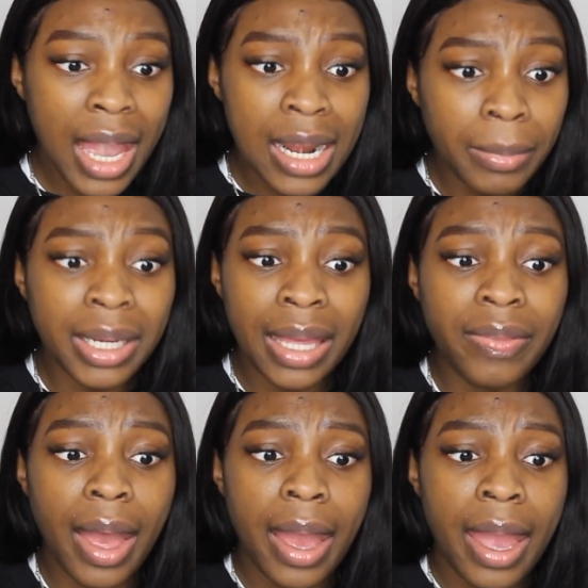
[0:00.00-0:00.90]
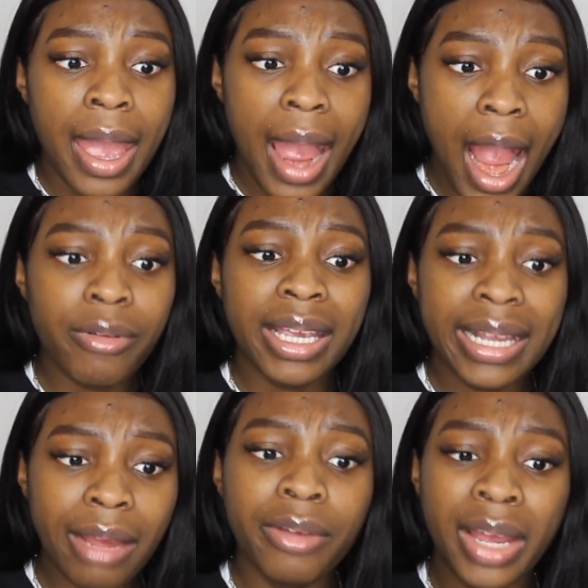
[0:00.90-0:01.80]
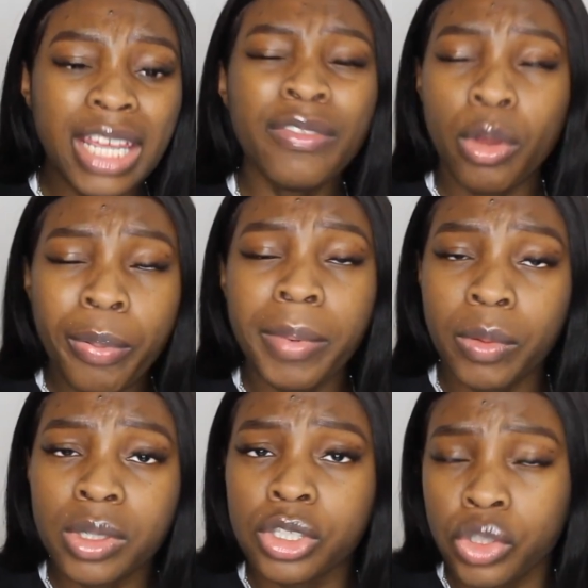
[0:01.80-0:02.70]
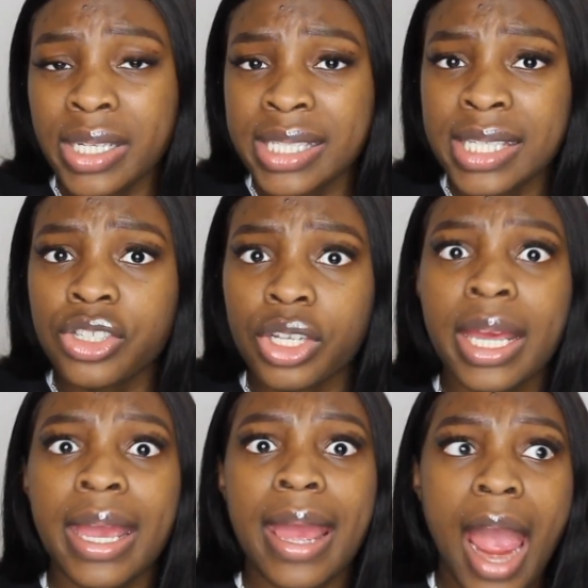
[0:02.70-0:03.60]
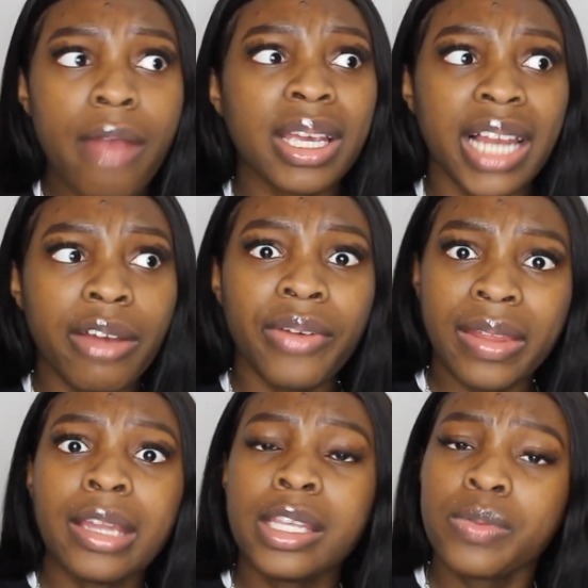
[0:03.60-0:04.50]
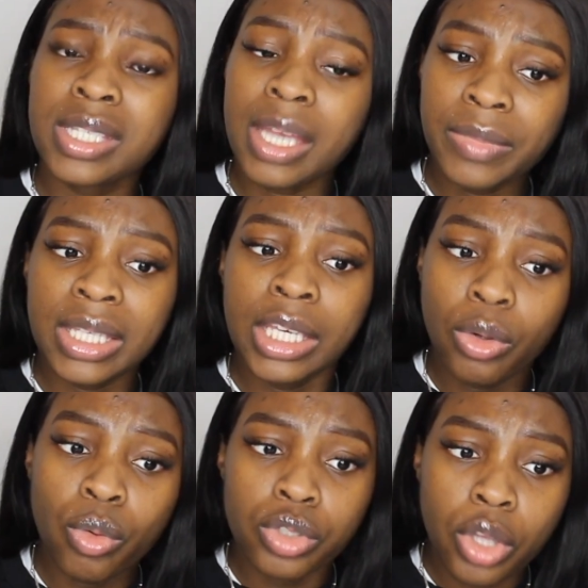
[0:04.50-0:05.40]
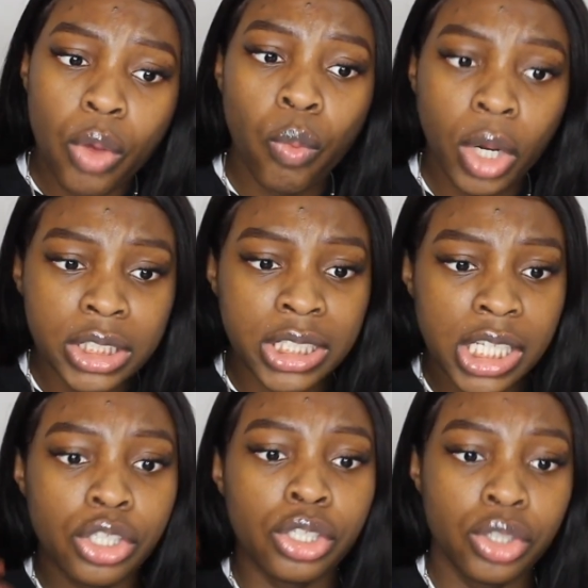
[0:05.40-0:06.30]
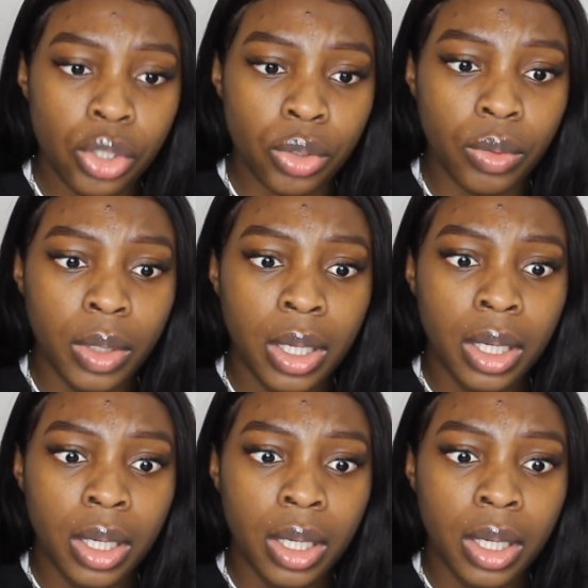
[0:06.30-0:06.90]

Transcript: And I'm glad that Harry clarified, even though it probably was a joint decision, Harry clarified that this was something he also wanted to do.